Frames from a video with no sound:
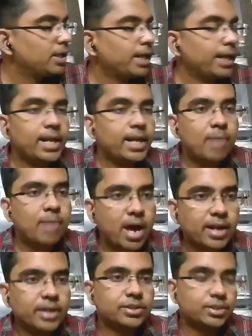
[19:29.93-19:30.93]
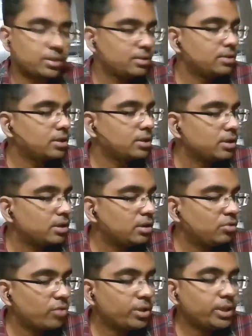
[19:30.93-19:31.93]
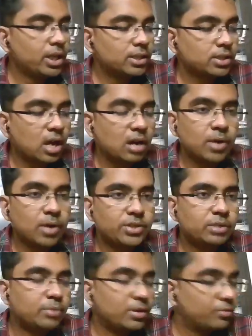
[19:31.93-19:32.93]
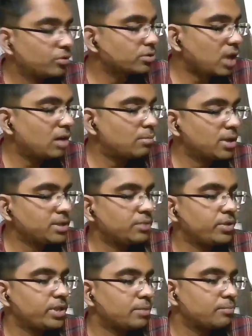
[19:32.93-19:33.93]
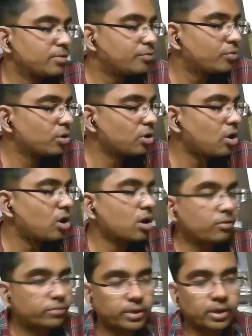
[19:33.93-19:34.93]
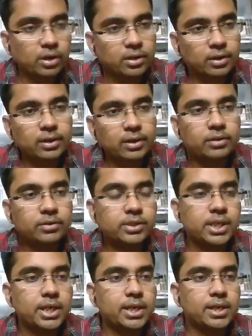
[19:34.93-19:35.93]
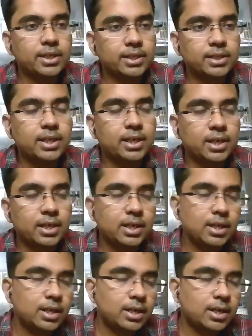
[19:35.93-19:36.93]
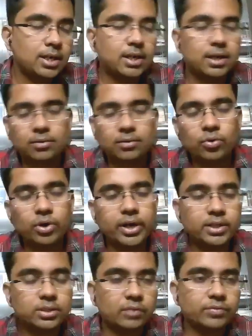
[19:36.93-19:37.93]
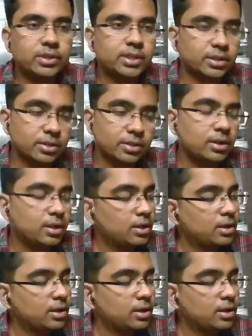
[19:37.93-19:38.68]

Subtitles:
Any marriage, whether solemnized whether before or after. See the wordings of this section.